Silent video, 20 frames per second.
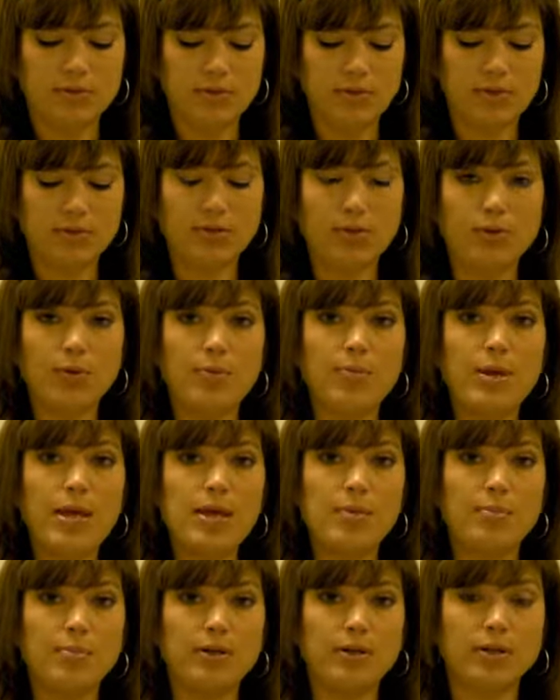2,
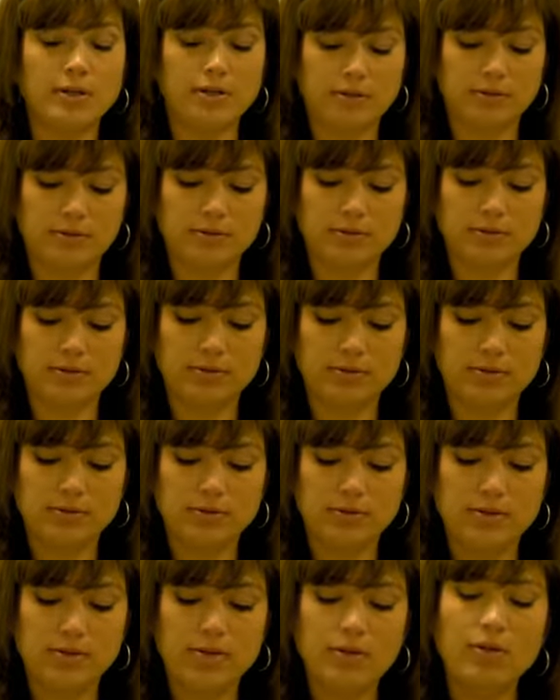people.
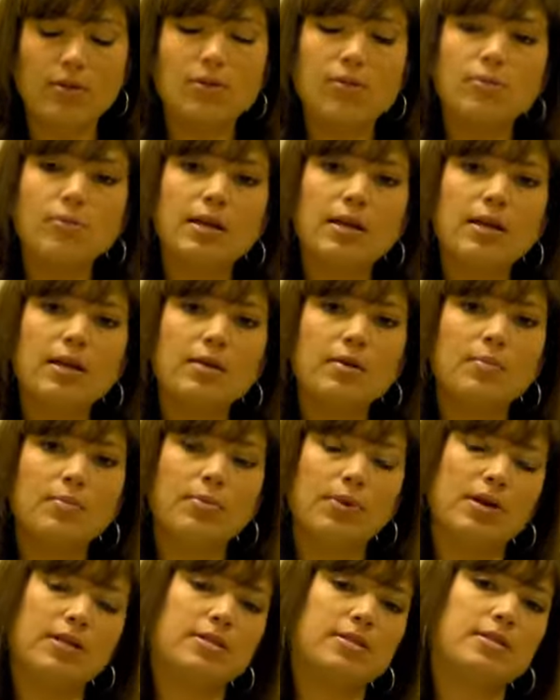3,
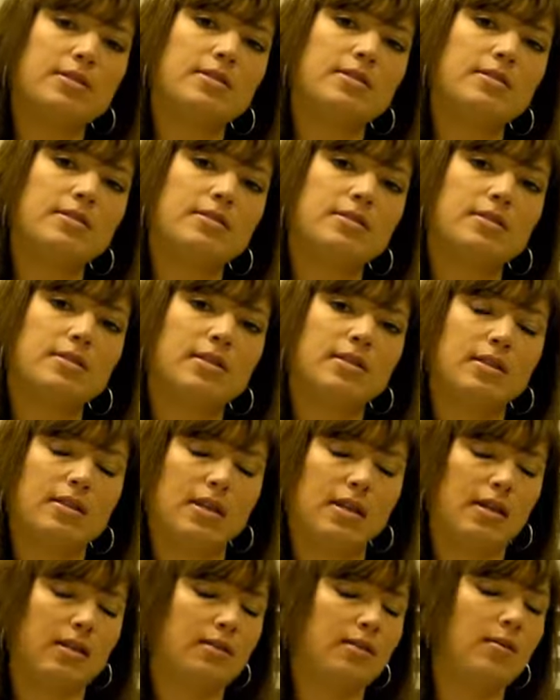presence.
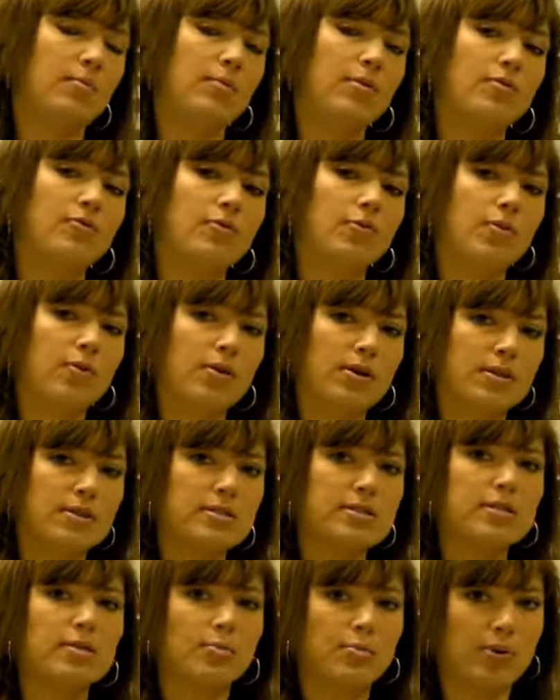And number 4
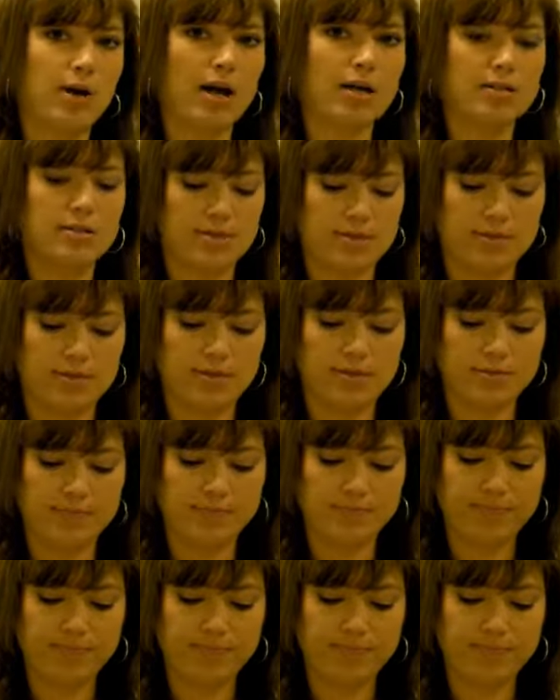is the practical.